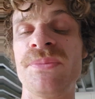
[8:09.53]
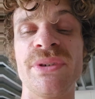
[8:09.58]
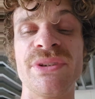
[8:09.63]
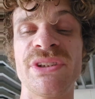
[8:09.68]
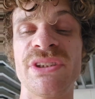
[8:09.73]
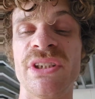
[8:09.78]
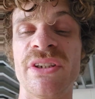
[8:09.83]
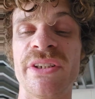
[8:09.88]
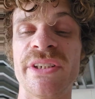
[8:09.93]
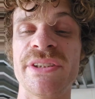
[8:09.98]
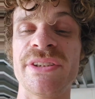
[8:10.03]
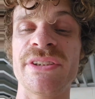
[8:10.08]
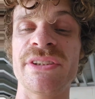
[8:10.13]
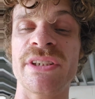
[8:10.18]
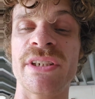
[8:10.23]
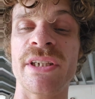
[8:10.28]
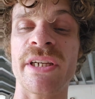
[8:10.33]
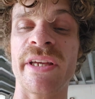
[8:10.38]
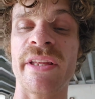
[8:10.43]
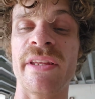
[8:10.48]

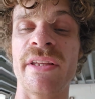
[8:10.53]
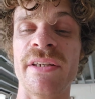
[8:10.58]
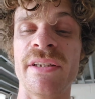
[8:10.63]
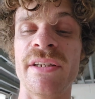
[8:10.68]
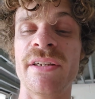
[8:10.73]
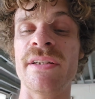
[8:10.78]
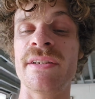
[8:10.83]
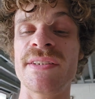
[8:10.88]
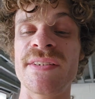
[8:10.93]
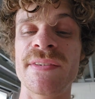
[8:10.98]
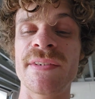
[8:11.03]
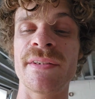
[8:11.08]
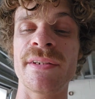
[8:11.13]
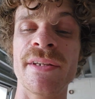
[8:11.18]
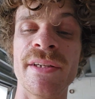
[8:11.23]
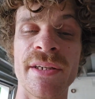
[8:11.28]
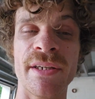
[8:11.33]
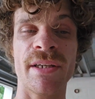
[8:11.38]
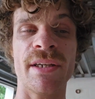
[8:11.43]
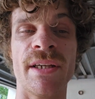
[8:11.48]
Bacillus, I think it is.
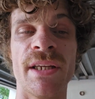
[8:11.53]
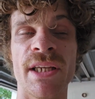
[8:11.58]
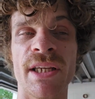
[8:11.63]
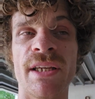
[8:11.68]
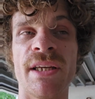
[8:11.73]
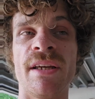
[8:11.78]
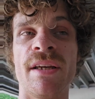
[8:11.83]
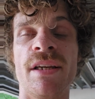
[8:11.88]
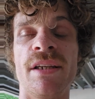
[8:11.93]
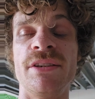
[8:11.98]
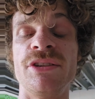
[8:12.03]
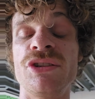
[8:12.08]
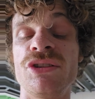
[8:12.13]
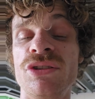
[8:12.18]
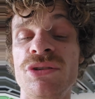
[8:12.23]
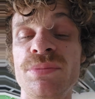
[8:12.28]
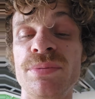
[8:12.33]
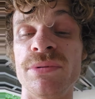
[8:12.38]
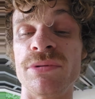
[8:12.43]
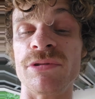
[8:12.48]

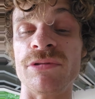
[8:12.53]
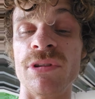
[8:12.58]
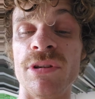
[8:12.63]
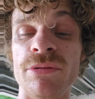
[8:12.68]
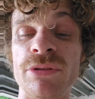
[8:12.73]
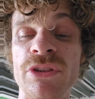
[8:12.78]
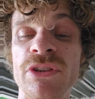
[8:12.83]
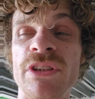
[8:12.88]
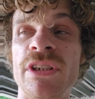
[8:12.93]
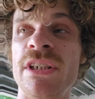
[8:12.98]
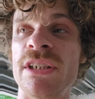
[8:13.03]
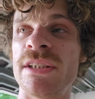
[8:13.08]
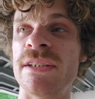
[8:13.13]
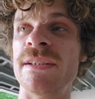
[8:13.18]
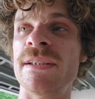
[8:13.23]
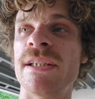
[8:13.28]
Super gross.